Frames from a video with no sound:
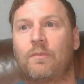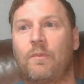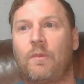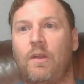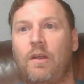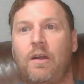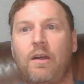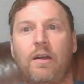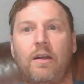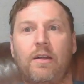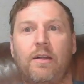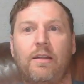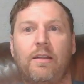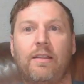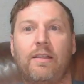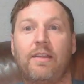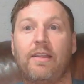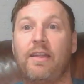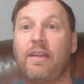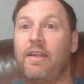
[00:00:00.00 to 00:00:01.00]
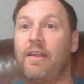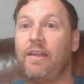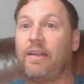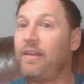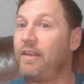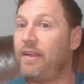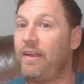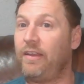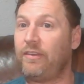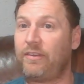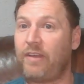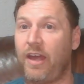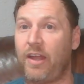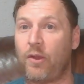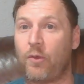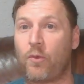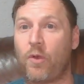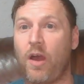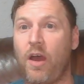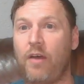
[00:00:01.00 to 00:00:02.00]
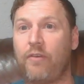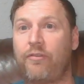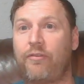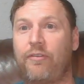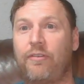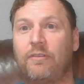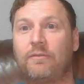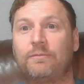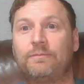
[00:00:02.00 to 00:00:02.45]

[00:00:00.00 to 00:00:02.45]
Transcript: Ah. That's kind of rough.